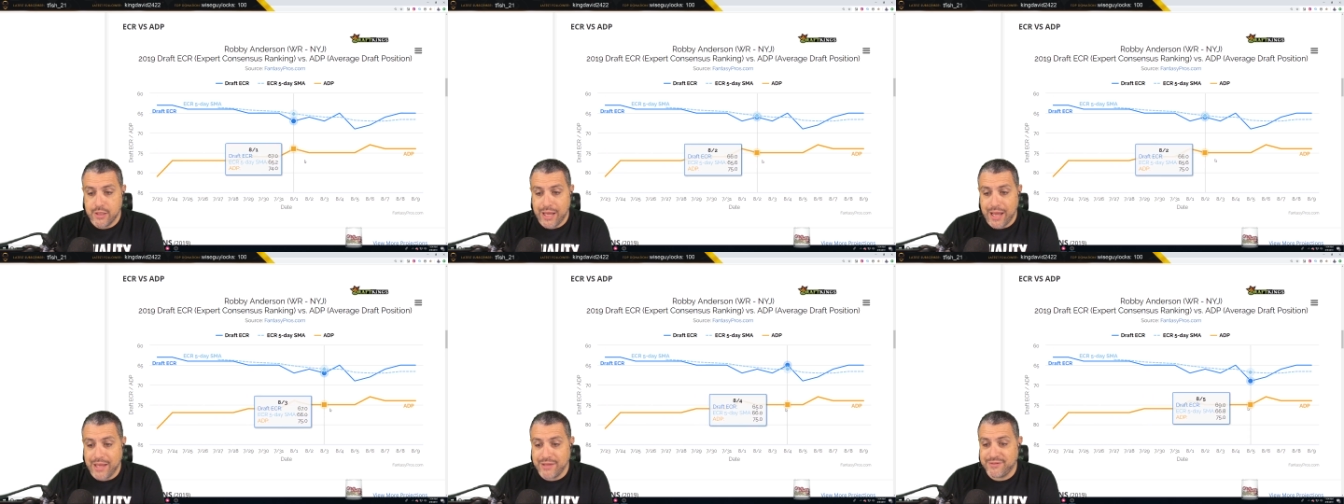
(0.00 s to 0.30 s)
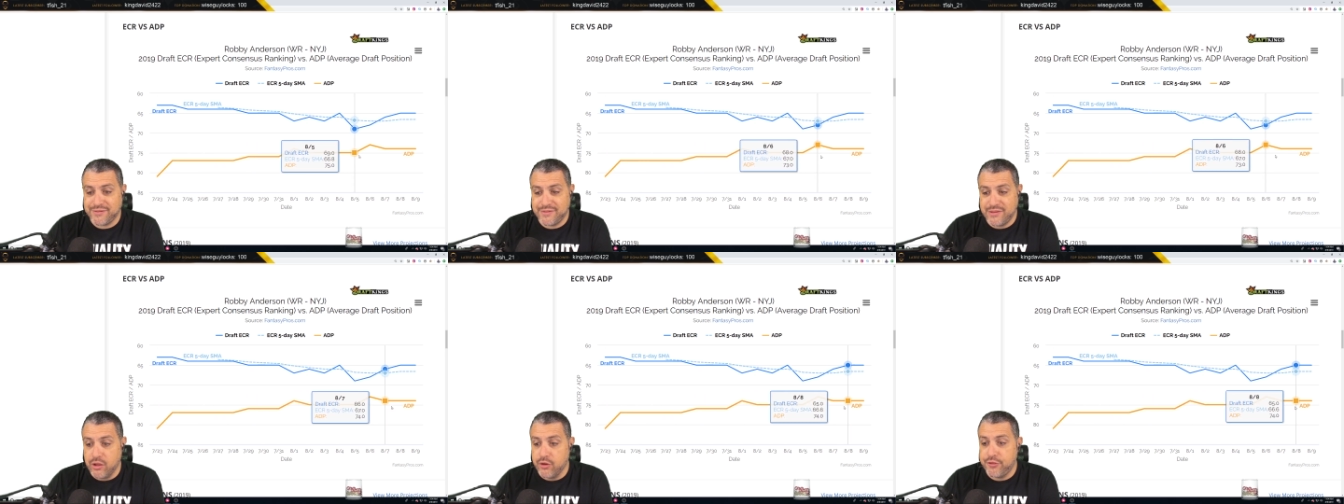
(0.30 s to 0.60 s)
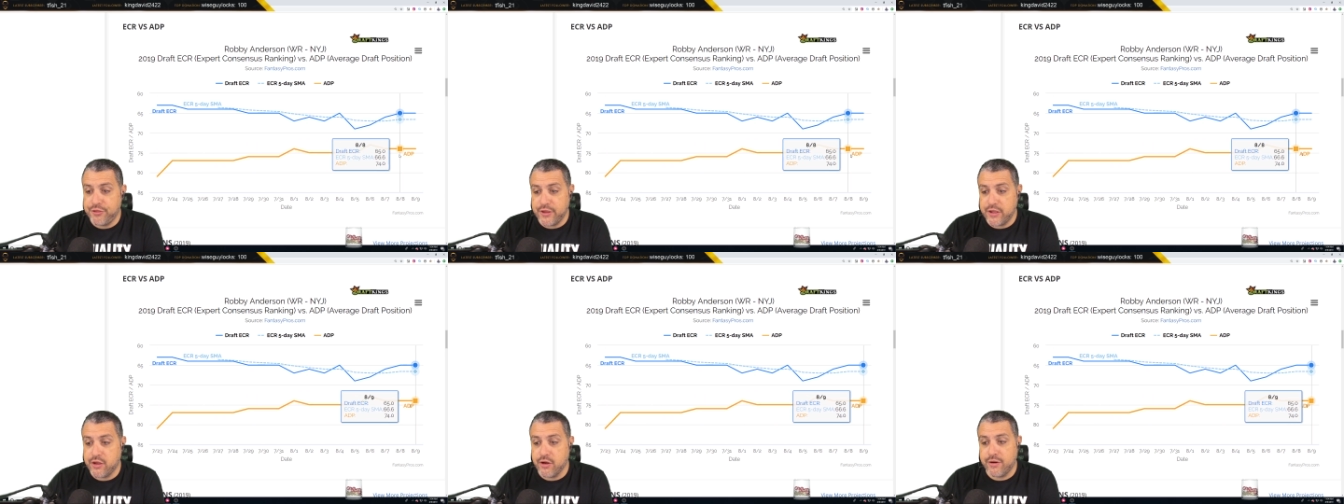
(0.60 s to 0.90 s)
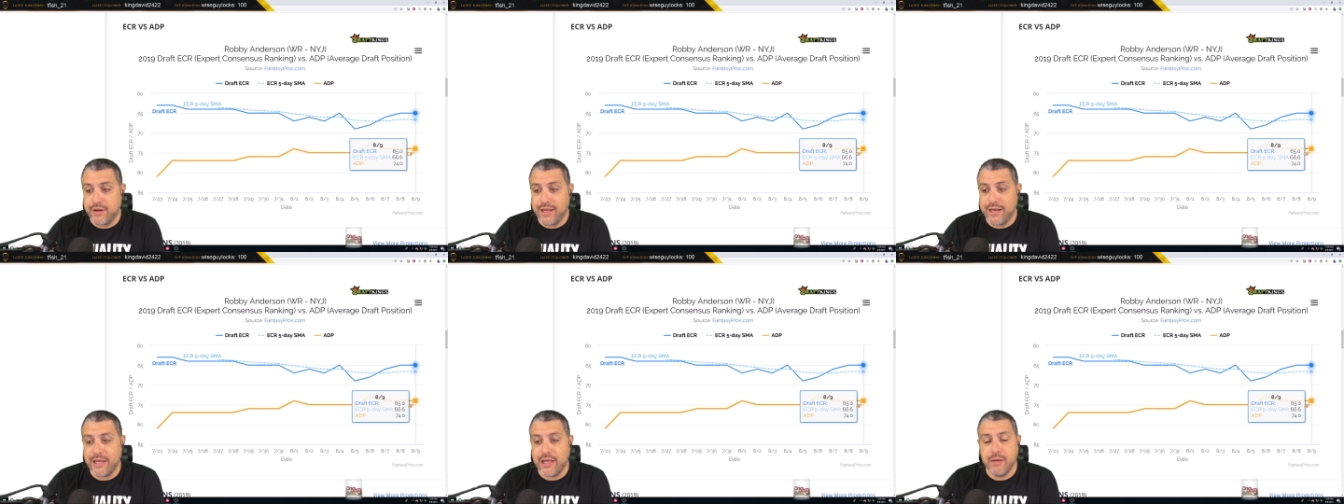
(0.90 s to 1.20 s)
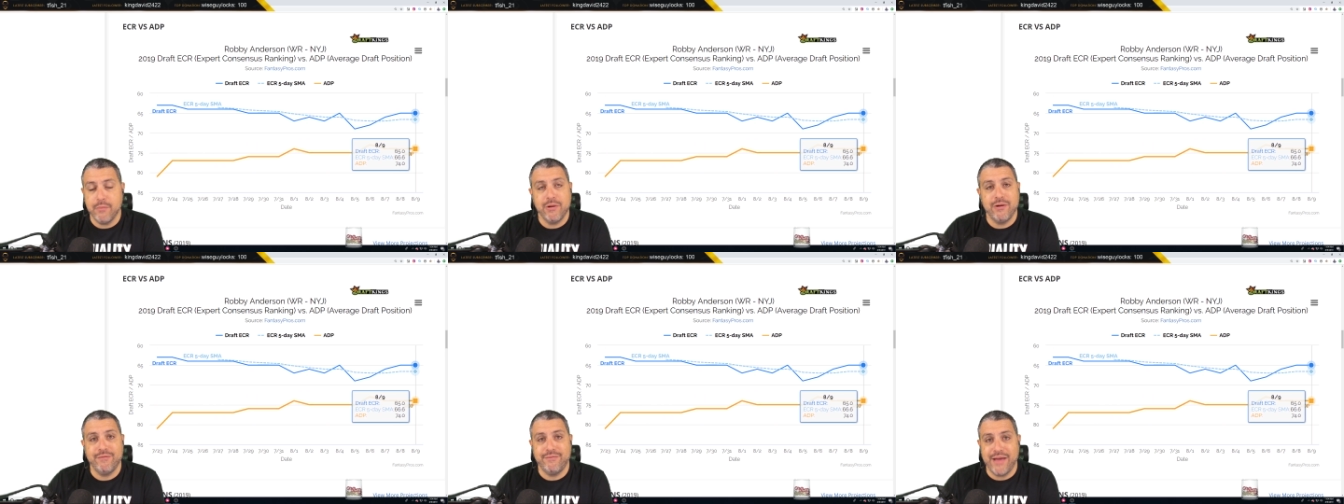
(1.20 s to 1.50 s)
I still think you're getting
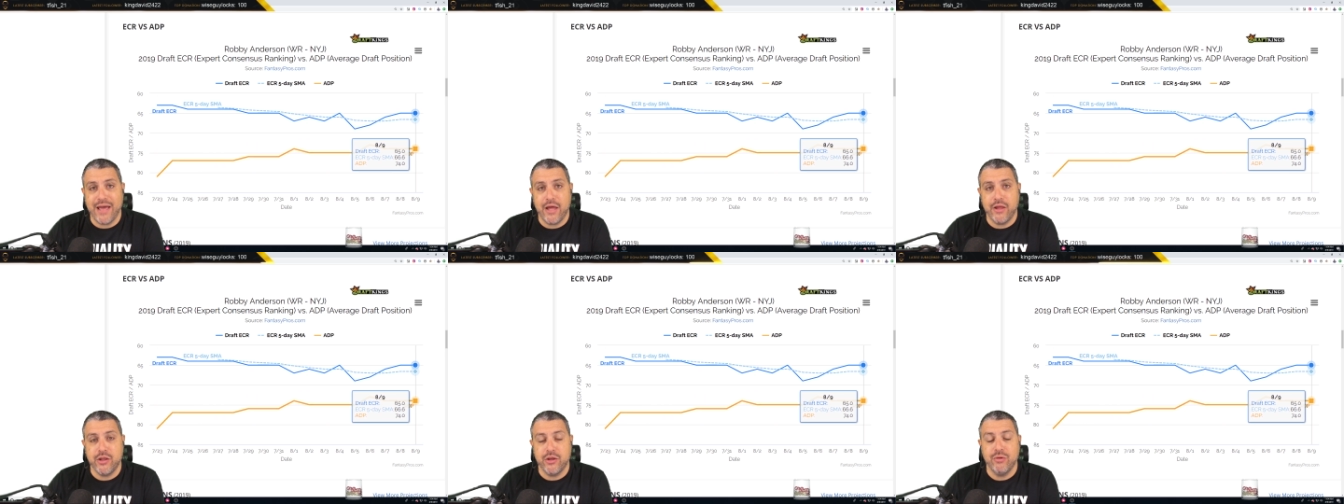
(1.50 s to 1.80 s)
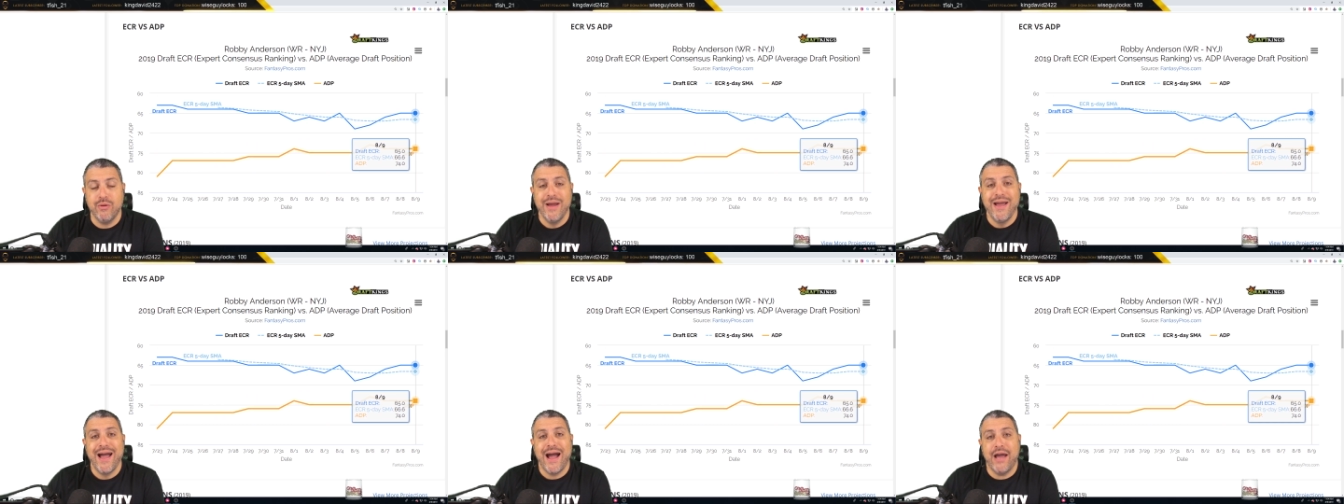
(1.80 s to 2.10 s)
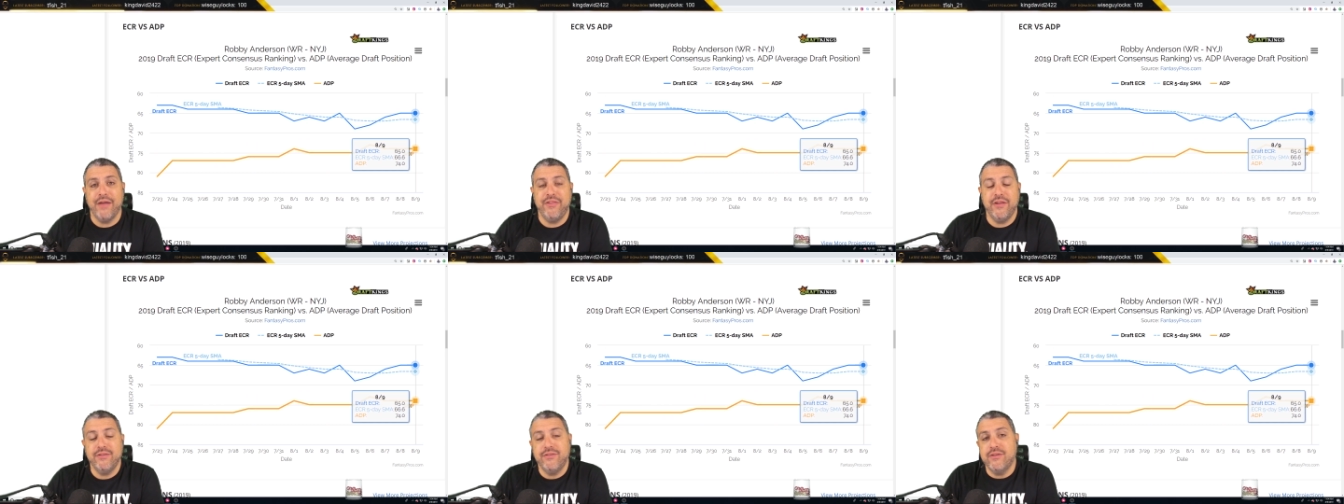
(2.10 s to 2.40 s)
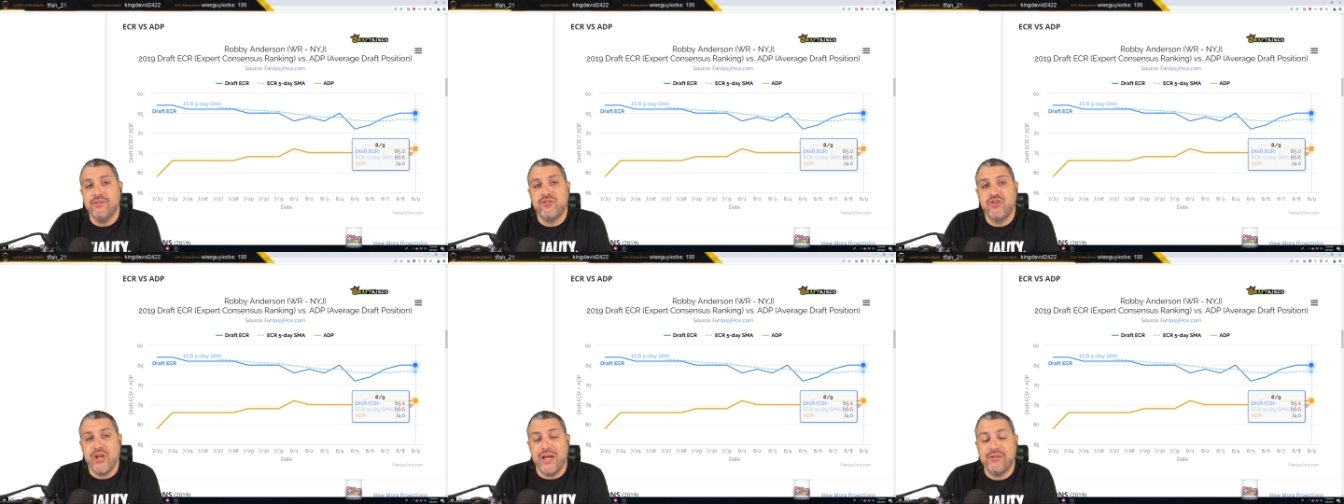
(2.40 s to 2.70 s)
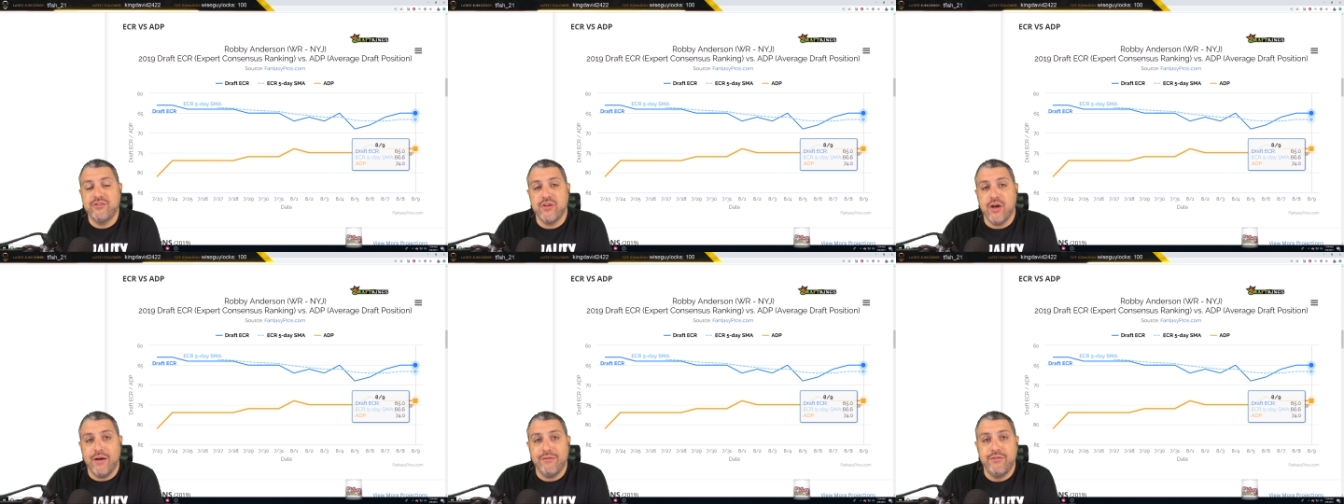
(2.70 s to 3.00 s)
him at a value. I think this
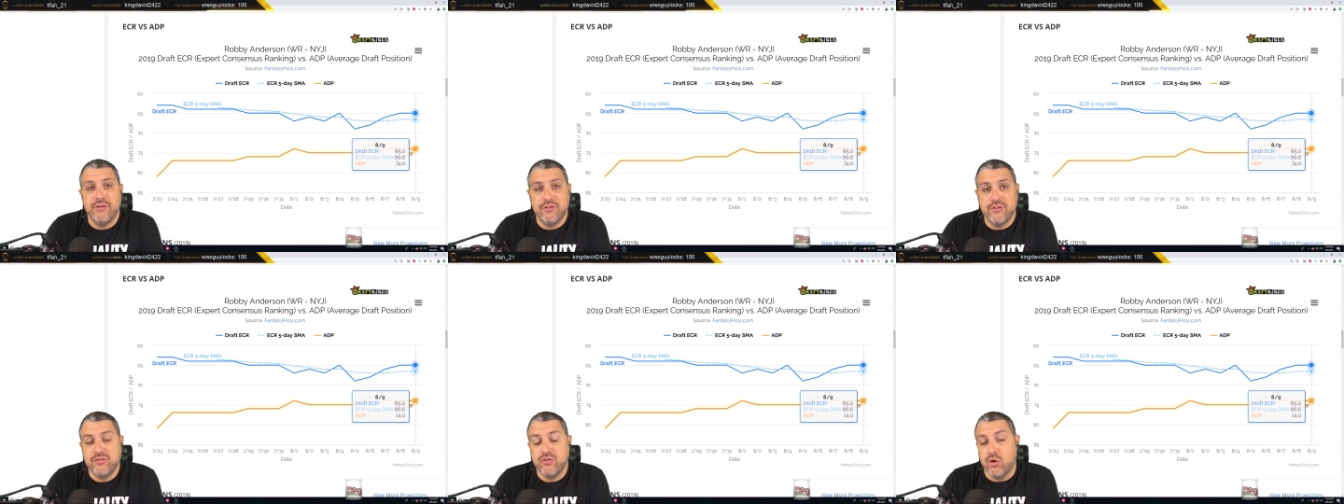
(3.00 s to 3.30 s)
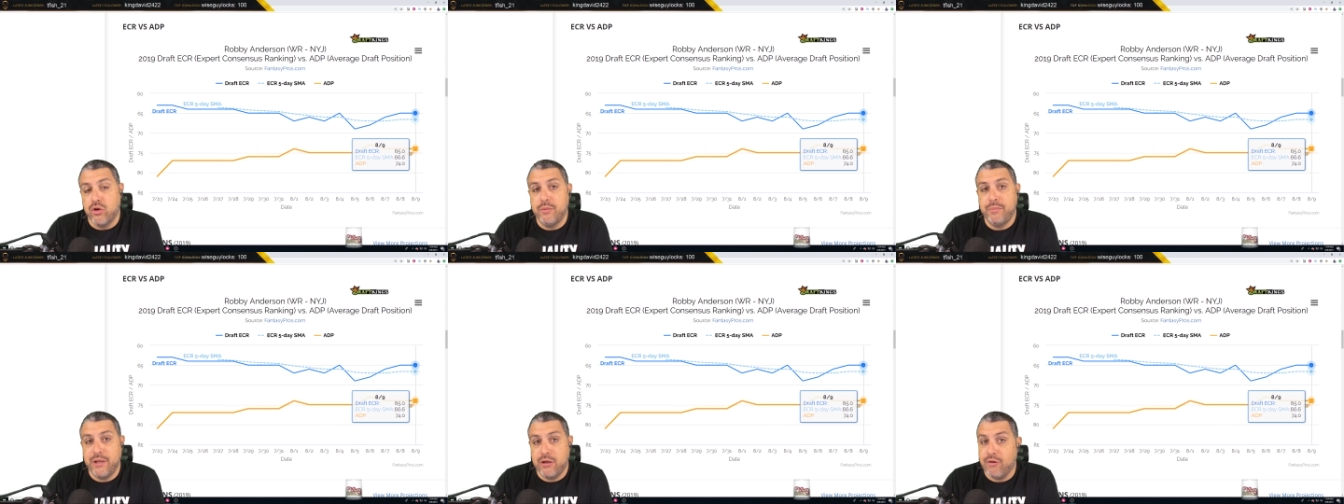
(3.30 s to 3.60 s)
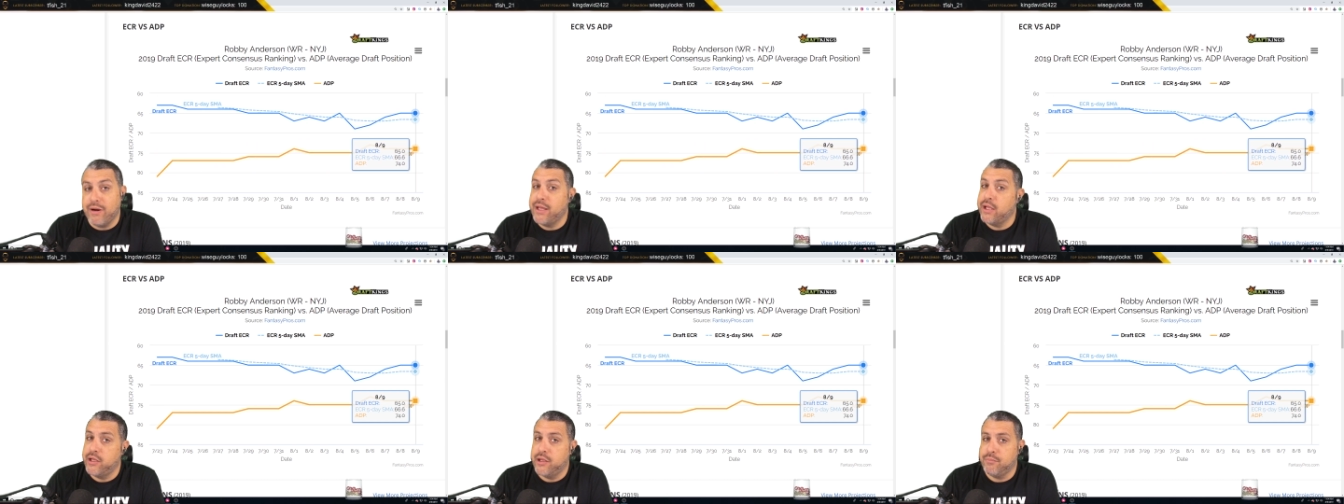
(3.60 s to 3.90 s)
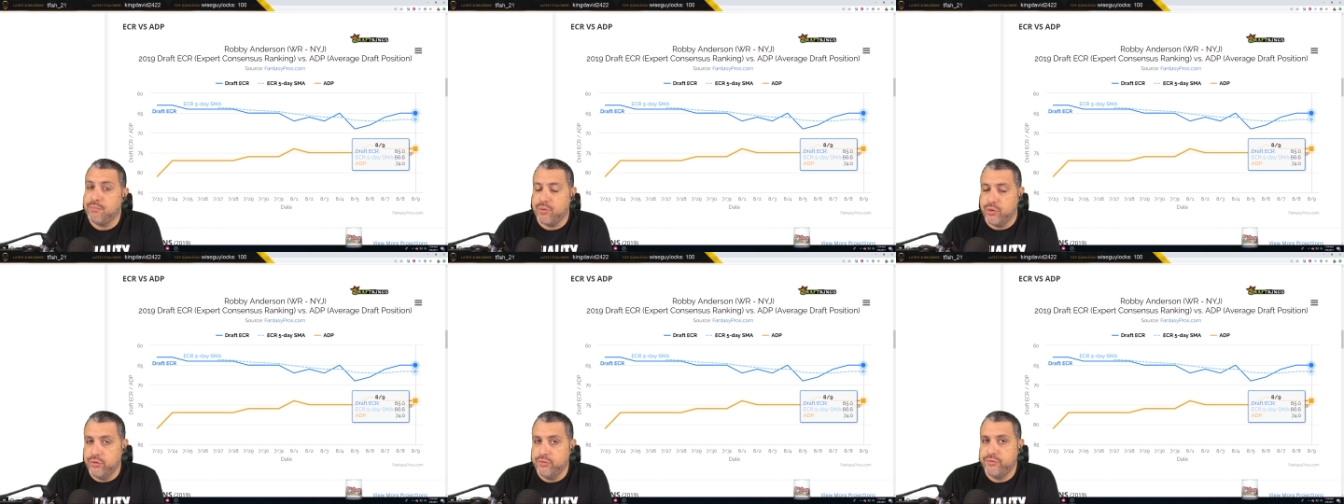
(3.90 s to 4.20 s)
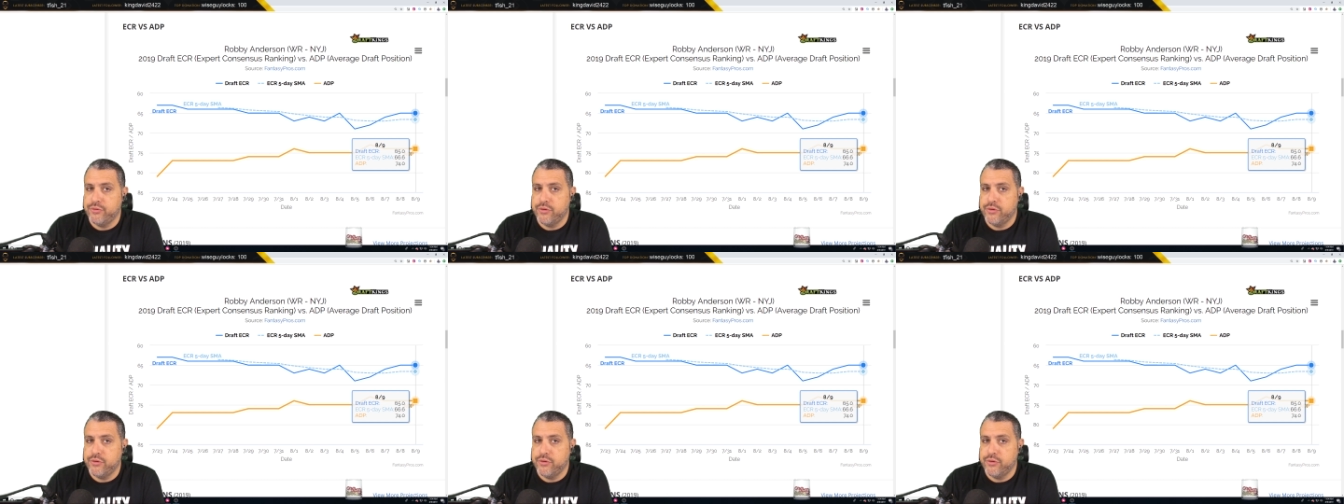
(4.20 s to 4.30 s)
Jets offense is going to be greatly improved.